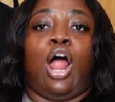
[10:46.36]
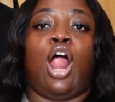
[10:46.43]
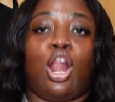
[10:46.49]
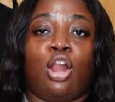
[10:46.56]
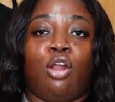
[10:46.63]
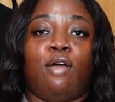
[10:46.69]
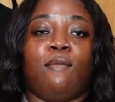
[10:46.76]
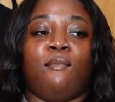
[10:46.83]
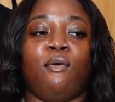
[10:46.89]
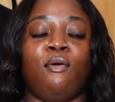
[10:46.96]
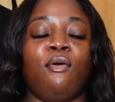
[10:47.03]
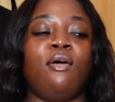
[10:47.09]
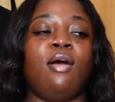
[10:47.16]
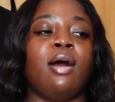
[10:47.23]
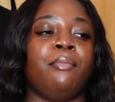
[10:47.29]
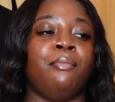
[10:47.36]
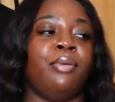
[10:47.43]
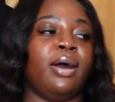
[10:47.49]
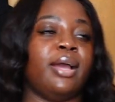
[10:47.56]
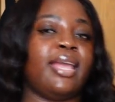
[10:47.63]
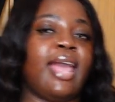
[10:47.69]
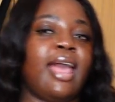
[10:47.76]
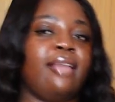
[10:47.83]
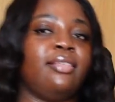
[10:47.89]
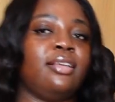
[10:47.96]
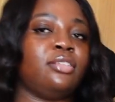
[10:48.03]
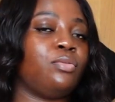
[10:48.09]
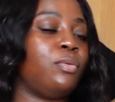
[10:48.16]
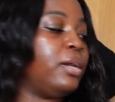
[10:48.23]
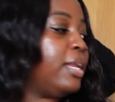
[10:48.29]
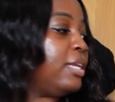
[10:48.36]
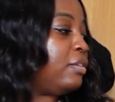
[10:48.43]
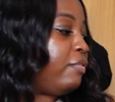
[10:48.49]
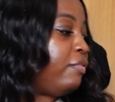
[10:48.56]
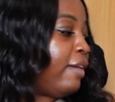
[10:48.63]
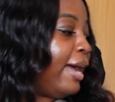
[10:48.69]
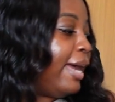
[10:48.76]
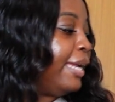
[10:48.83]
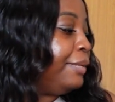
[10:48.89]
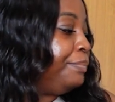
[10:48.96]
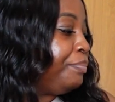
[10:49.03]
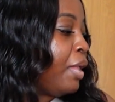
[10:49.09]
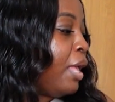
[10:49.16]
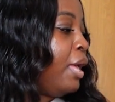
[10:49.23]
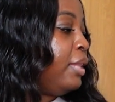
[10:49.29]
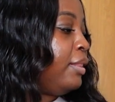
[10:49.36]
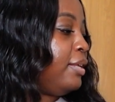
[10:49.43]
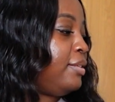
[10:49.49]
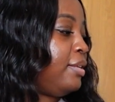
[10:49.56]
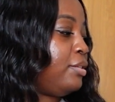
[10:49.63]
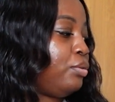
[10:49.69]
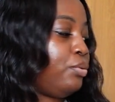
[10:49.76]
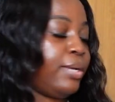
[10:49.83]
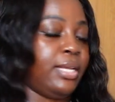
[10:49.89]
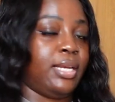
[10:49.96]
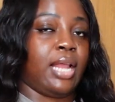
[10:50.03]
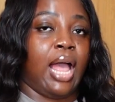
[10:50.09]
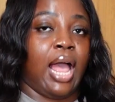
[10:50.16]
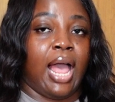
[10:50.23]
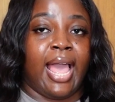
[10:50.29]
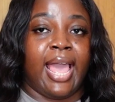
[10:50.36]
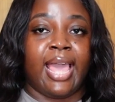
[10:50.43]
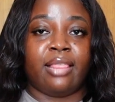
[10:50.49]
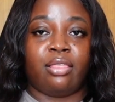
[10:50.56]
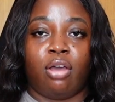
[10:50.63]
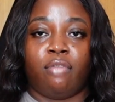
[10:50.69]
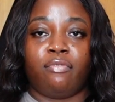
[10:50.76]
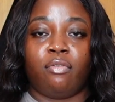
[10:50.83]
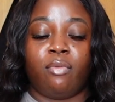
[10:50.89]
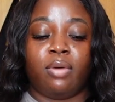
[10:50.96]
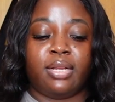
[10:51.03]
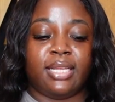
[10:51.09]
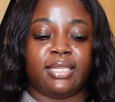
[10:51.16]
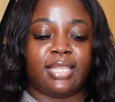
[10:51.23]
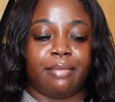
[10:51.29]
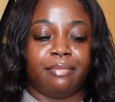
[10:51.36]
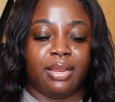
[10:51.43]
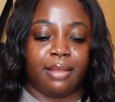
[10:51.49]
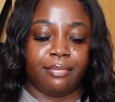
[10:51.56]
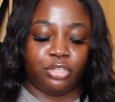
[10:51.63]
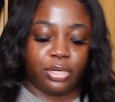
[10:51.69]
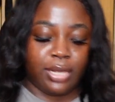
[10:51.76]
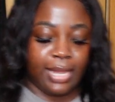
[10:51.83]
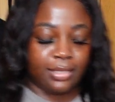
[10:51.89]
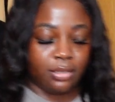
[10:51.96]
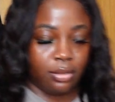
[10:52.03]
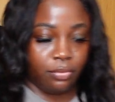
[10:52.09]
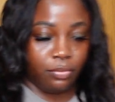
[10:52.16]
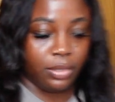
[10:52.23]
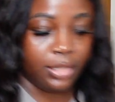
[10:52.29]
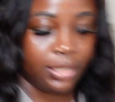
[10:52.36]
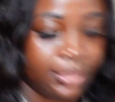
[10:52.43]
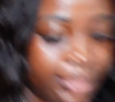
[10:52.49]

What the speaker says: a lot more. But yeah, this one is fine. This is Book and I, the other one they sent me. Let me show you guys the other one they